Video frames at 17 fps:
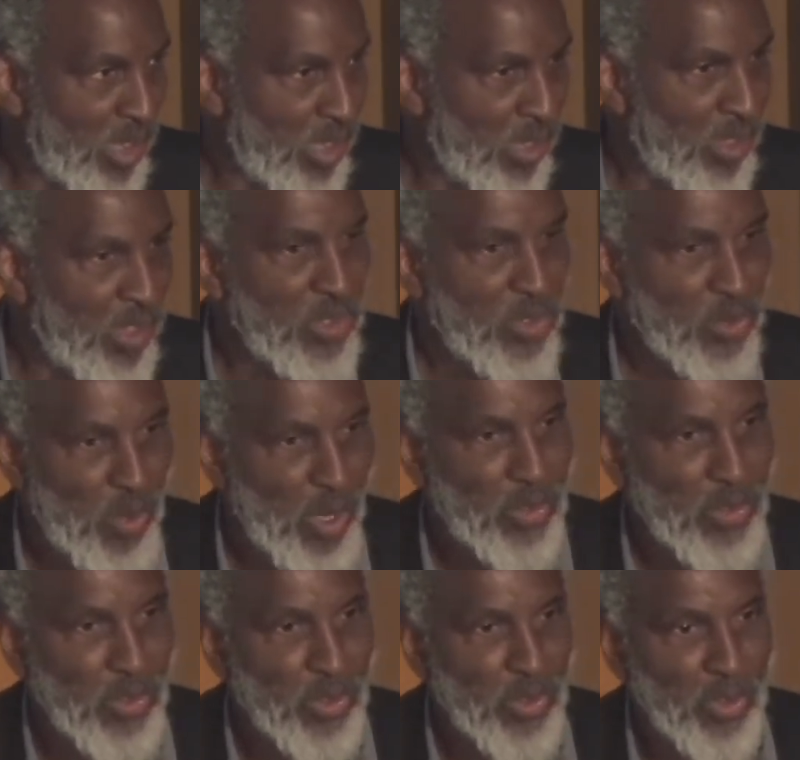The
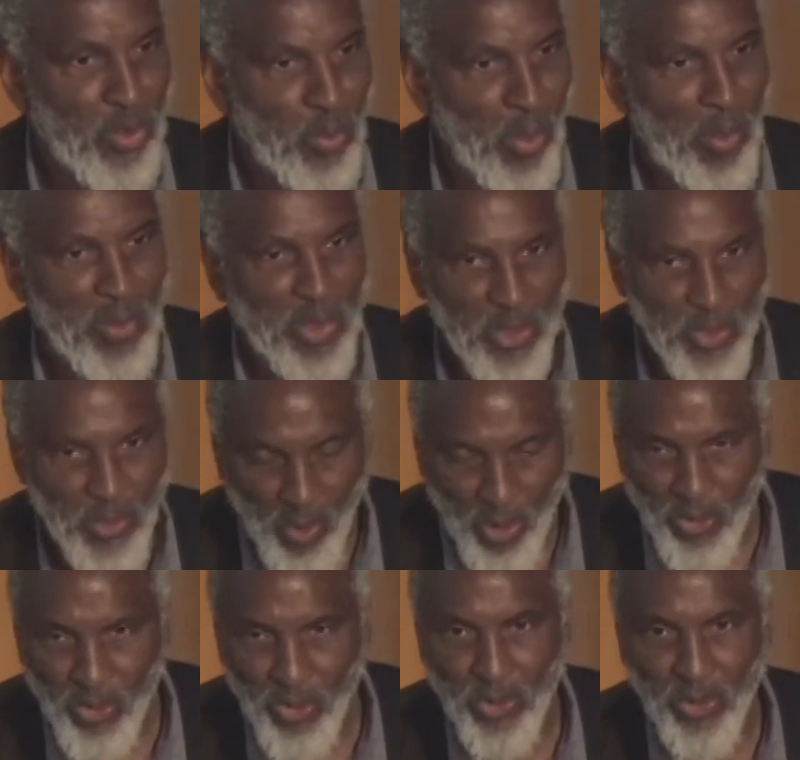structure, the way we
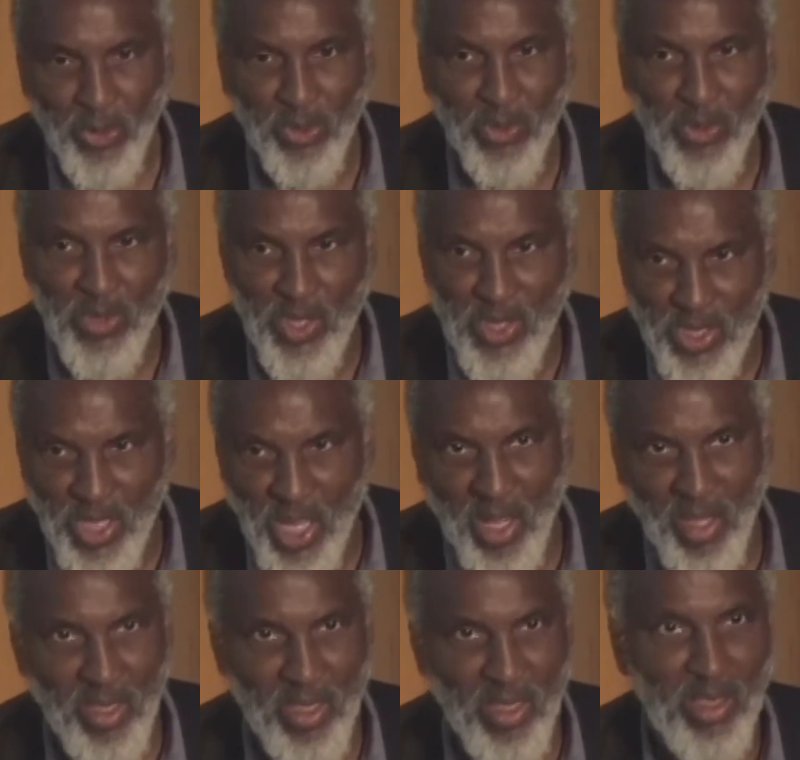structure
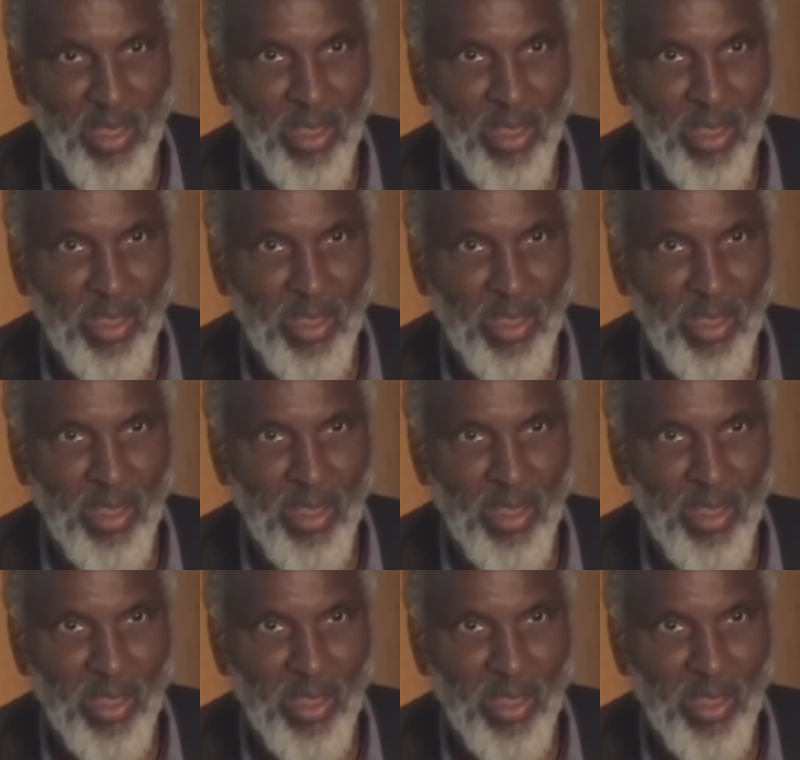society,